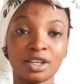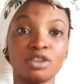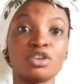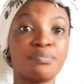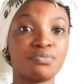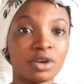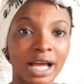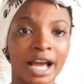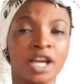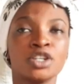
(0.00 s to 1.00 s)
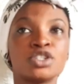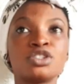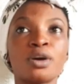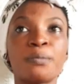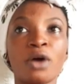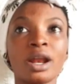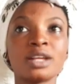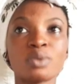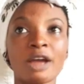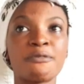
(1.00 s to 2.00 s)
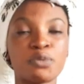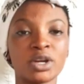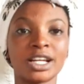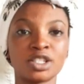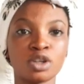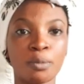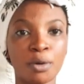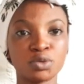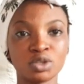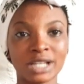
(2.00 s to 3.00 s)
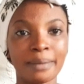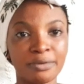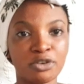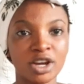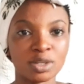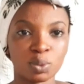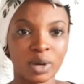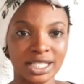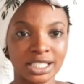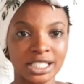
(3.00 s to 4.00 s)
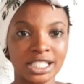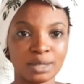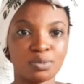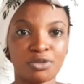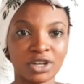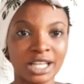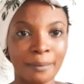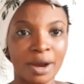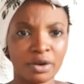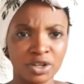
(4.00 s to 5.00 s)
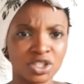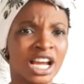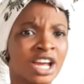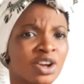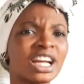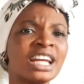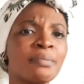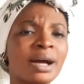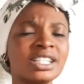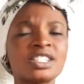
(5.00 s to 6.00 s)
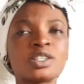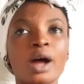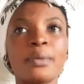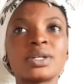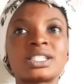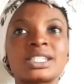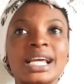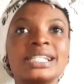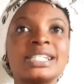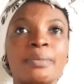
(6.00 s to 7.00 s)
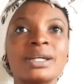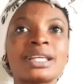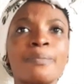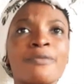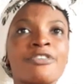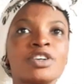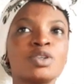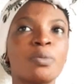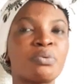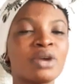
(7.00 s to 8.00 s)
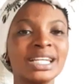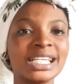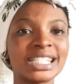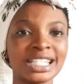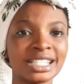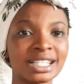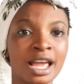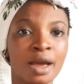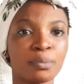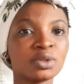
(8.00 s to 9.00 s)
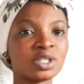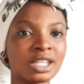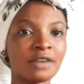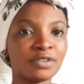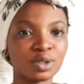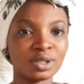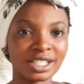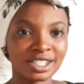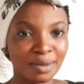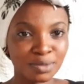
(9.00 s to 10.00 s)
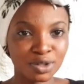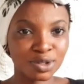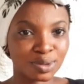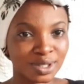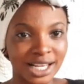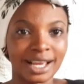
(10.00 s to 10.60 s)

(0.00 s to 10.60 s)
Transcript: Your brother. Should your brother's wife pray that your mom should die before he's ready, before they are married? You can imagine. So I was telling them, I said, before you pray these things, put yourself into the same shoes.